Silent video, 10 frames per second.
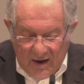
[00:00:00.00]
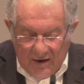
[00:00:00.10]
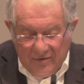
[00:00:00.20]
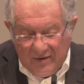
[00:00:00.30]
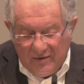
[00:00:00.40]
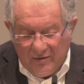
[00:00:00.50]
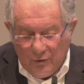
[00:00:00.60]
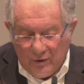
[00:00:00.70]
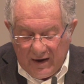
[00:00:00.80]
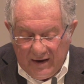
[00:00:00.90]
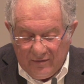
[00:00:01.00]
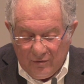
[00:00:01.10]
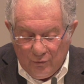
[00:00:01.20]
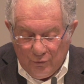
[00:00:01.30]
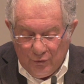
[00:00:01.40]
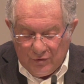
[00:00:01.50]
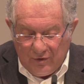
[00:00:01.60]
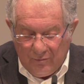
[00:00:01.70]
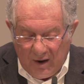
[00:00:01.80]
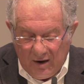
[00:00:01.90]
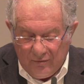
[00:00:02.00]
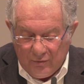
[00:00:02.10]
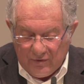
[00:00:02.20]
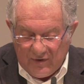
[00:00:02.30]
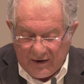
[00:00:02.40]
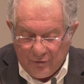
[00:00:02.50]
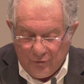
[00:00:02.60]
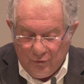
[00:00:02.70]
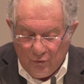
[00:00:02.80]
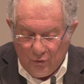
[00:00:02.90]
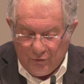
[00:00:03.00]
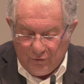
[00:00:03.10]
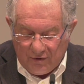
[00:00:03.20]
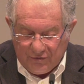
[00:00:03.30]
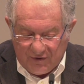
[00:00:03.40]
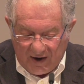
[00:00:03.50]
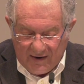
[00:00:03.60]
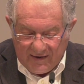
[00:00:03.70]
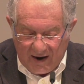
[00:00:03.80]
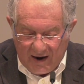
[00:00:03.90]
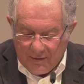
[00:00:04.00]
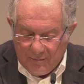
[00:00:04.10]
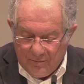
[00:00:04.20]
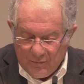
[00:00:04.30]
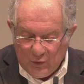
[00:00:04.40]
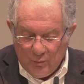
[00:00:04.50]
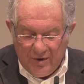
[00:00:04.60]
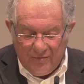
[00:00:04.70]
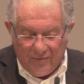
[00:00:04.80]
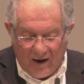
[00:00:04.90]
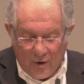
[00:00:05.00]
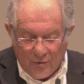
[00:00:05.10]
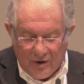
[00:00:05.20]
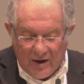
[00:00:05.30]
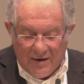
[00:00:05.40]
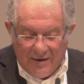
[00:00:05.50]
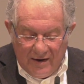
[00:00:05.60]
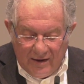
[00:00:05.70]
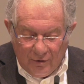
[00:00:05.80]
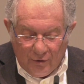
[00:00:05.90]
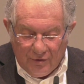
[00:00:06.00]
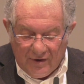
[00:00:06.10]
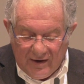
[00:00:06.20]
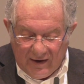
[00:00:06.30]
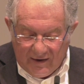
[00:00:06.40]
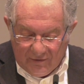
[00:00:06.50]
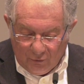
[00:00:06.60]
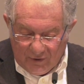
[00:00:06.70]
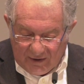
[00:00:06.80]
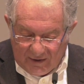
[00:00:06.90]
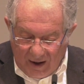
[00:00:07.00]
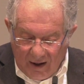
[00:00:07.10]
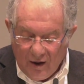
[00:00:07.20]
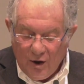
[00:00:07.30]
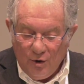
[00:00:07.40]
If this is the case, the roots of Balfour's letter to Lord Rothschild are to be found neither in raison d'etat